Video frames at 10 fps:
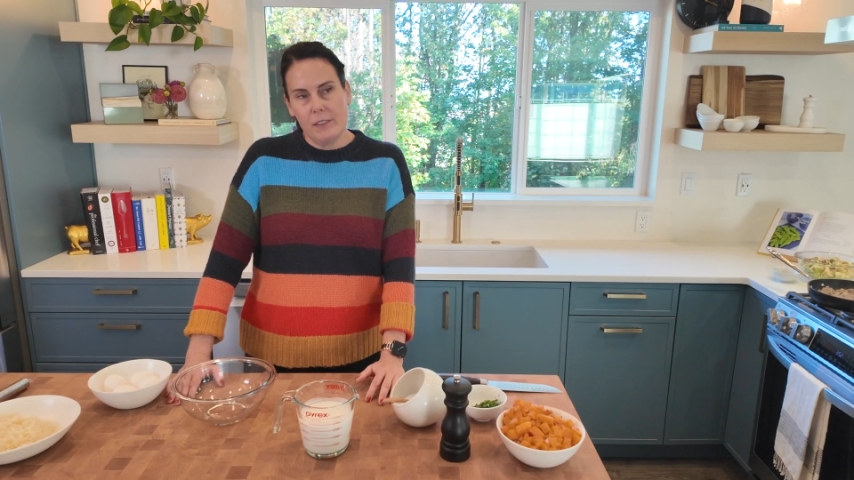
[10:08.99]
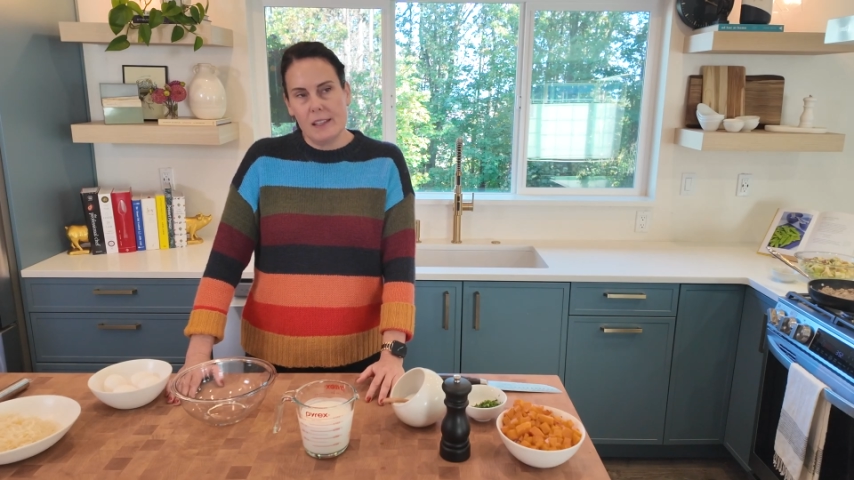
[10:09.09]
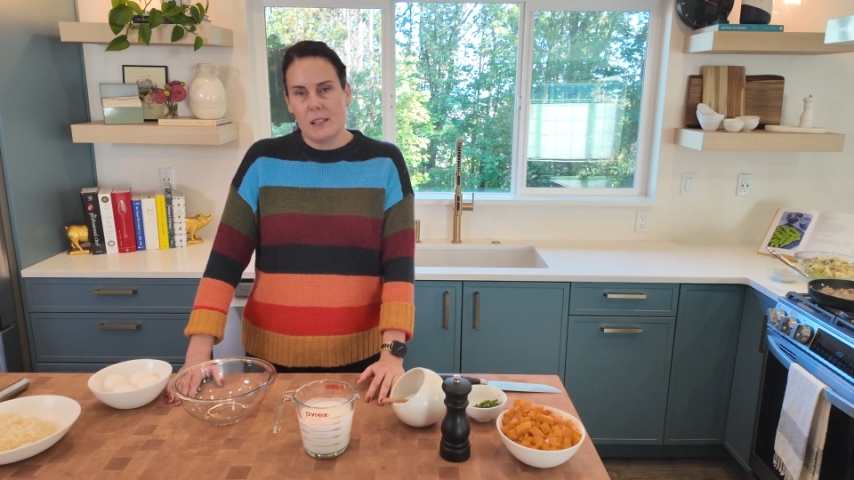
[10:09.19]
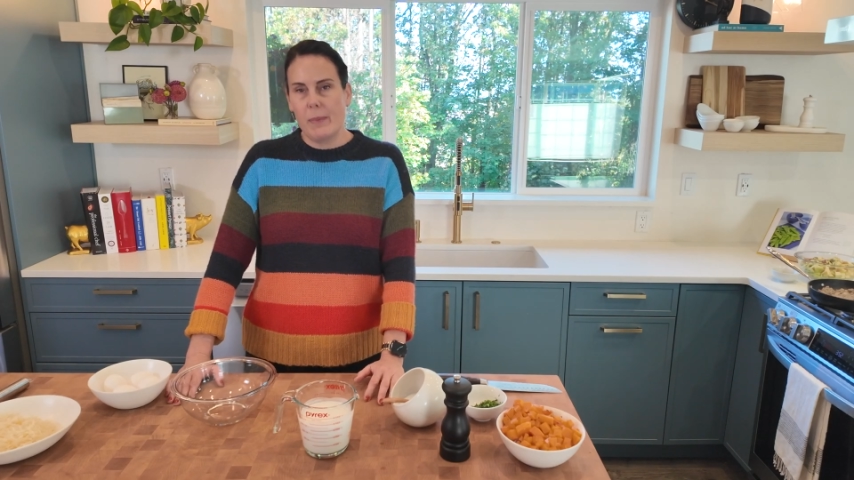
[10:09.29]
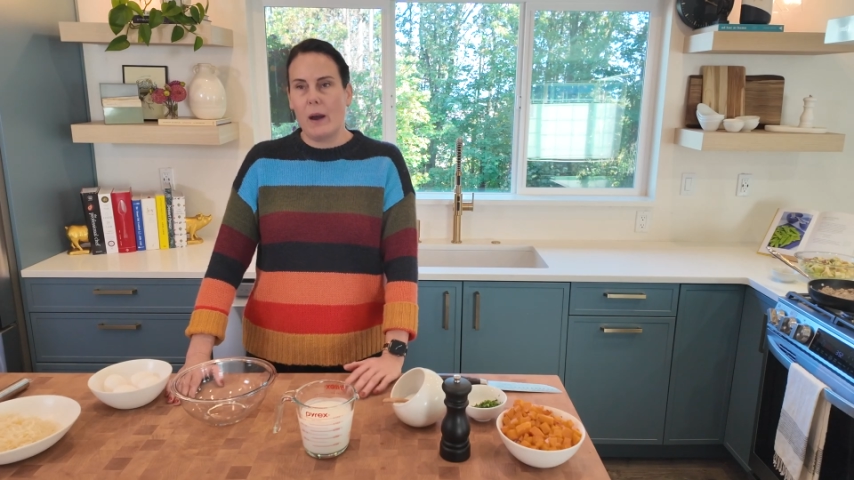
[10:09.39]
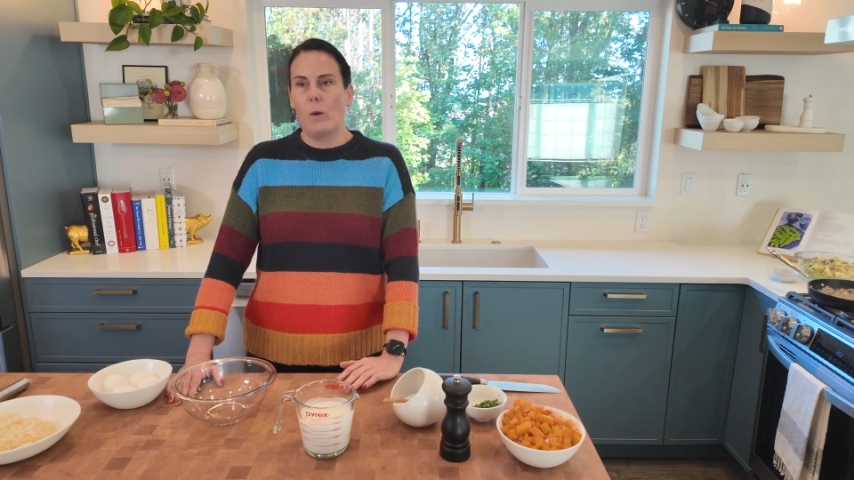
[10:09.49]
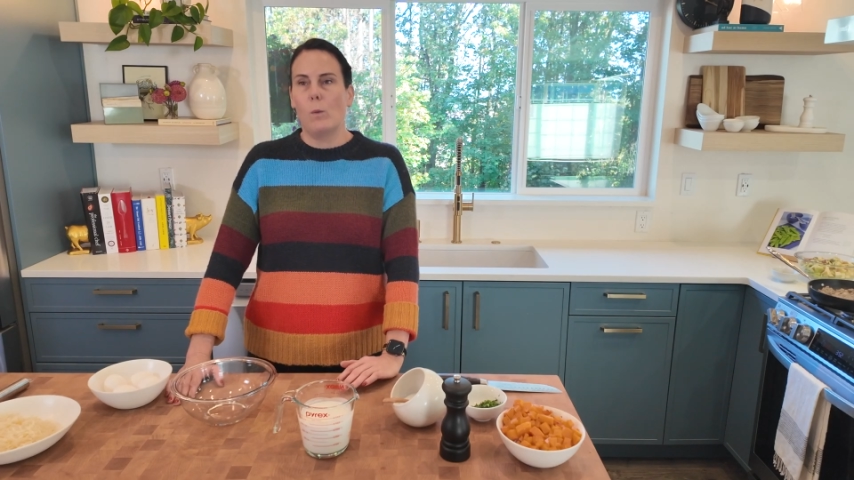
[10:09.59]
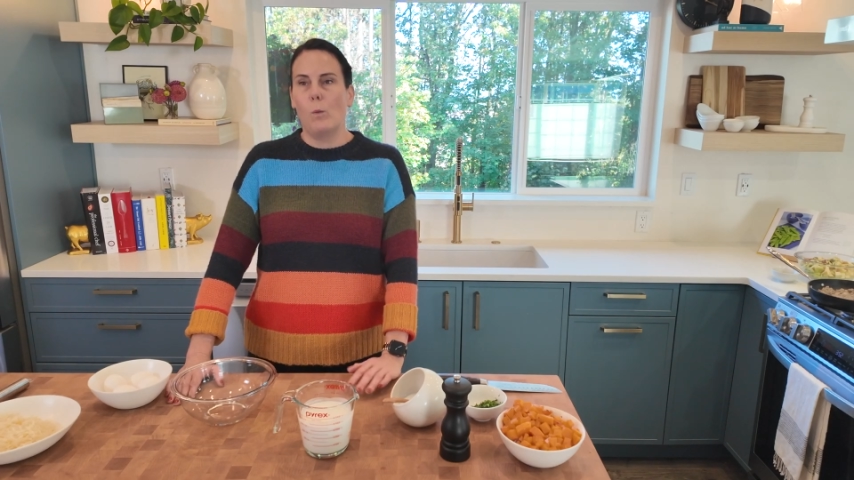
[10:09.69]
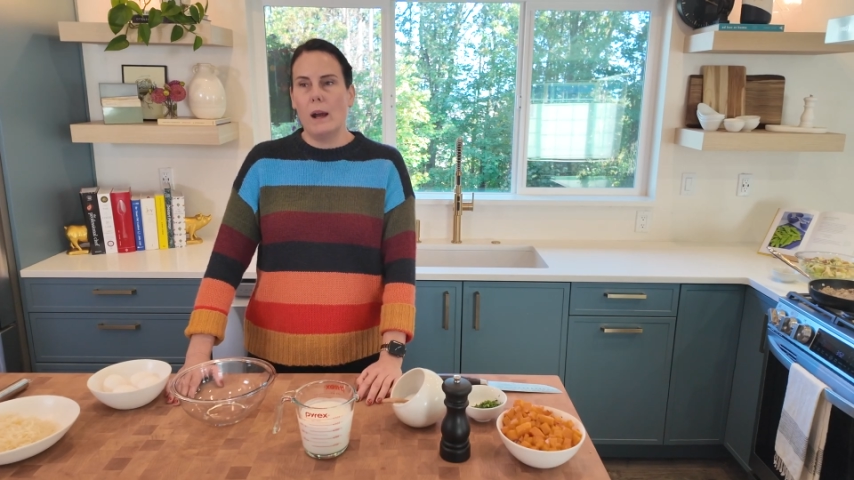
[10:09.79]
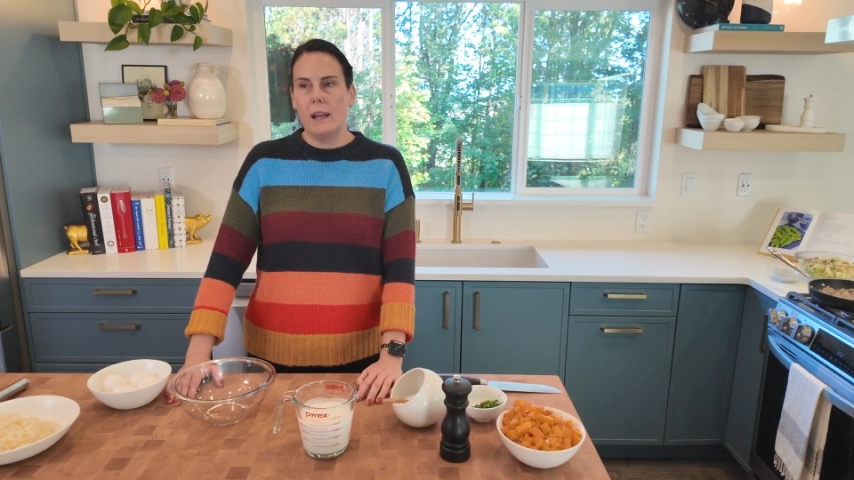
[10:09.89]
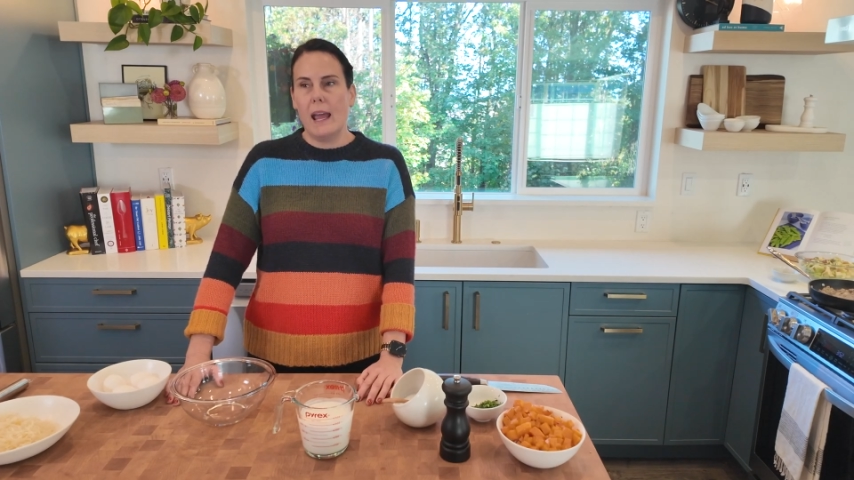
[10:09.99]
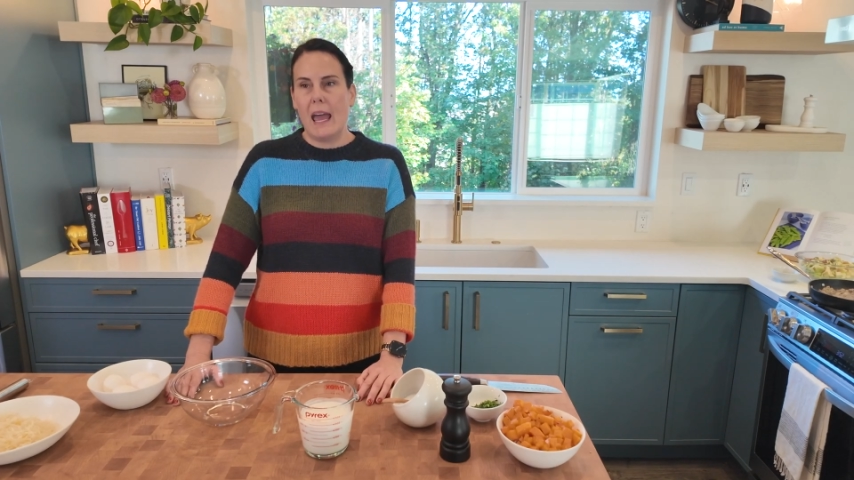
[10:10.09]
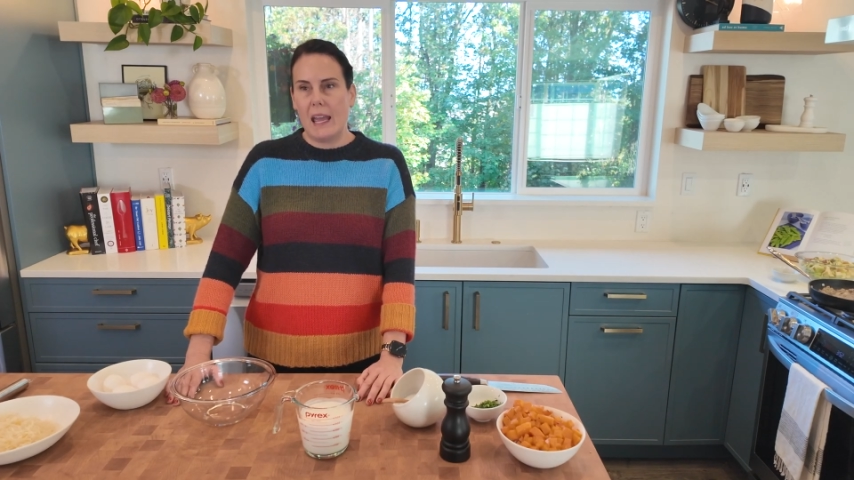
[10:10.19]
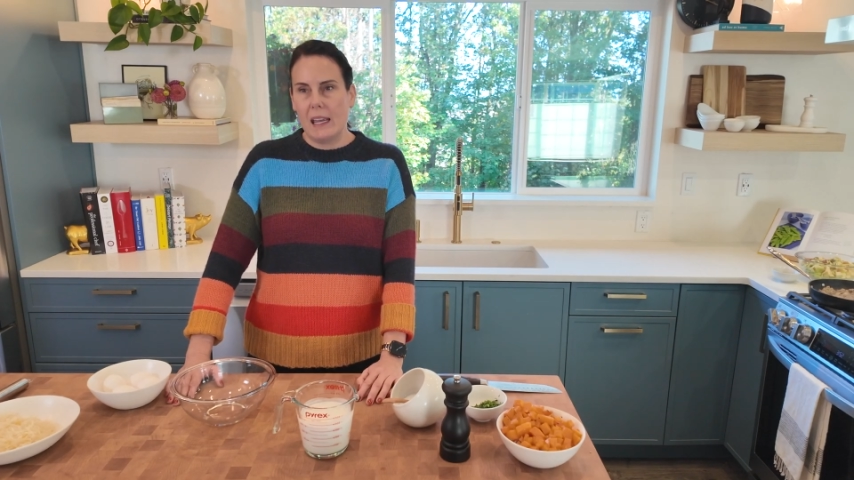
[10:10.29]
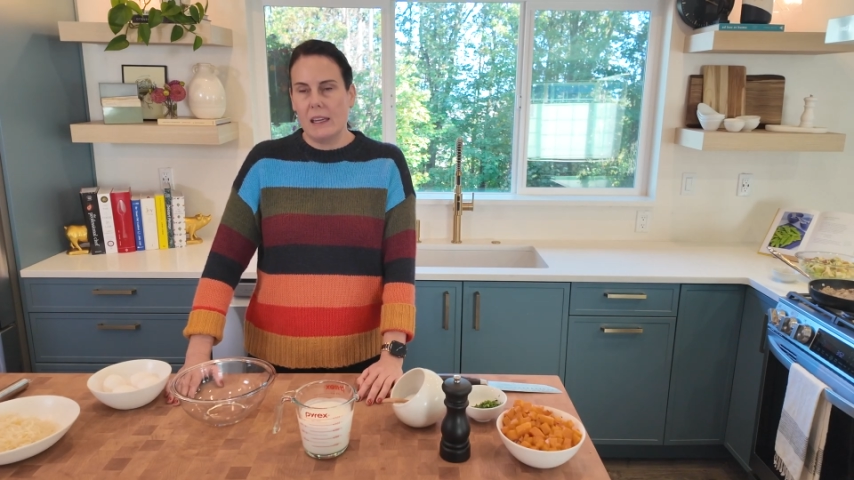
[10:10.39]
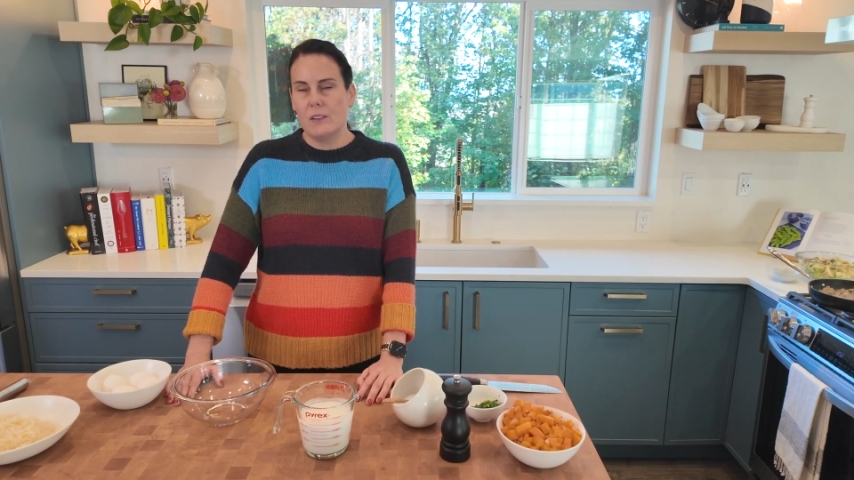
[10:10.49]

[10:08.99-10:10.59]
is about 1 egg